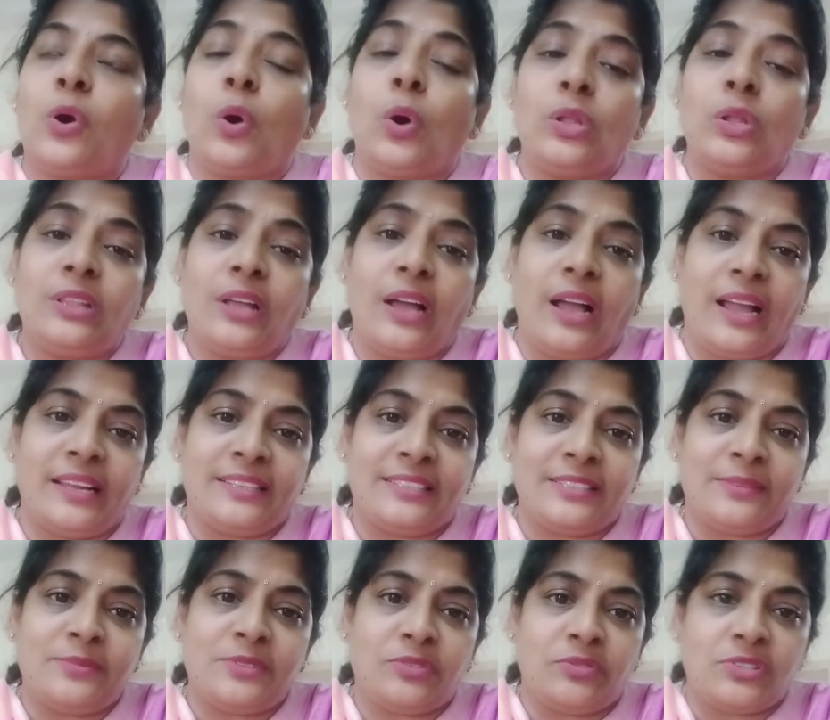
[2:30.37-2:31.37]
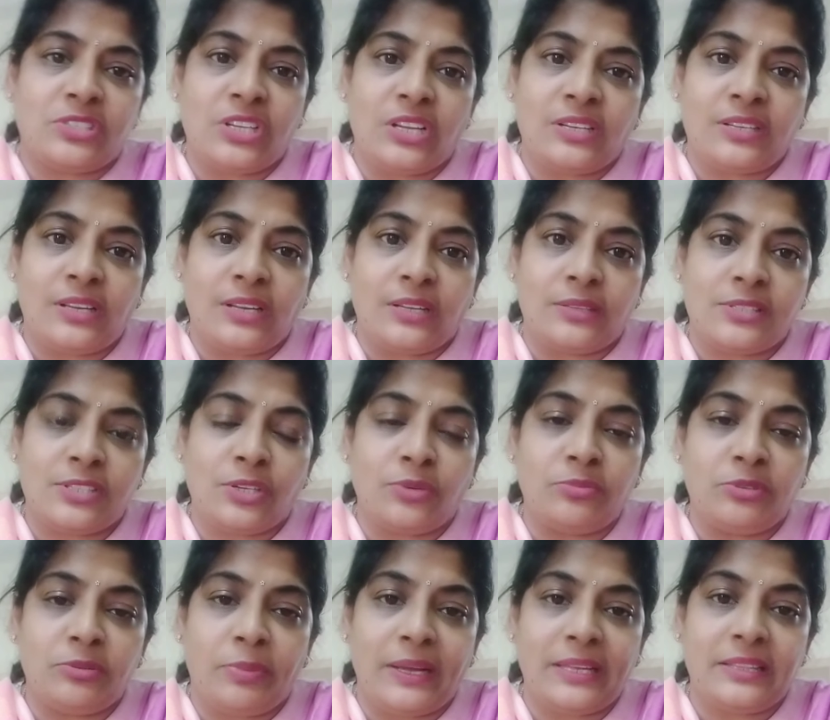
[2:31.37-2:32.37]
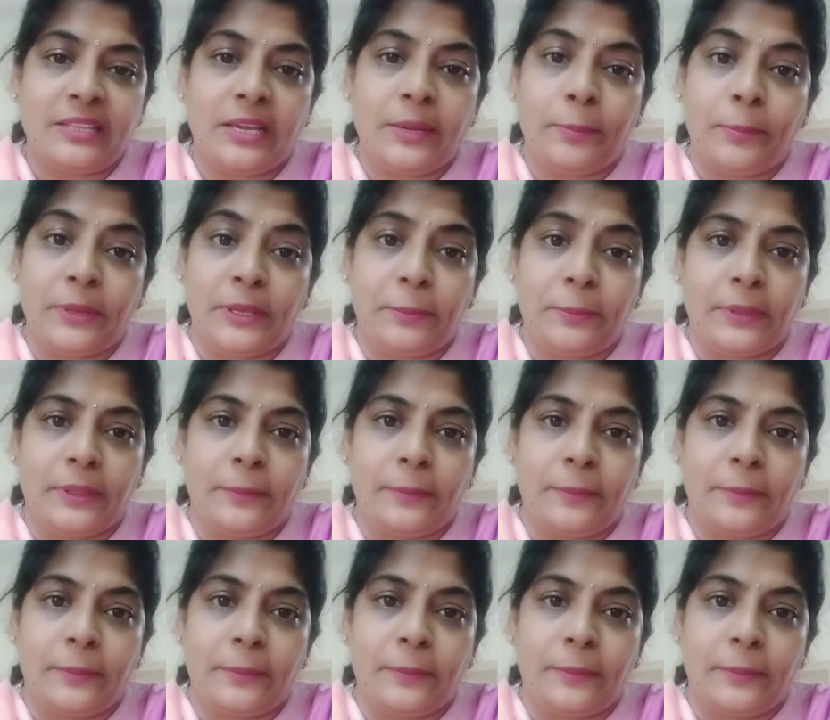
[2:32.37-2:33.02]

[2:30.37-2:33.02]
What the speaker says: all the items which are consumed by their people.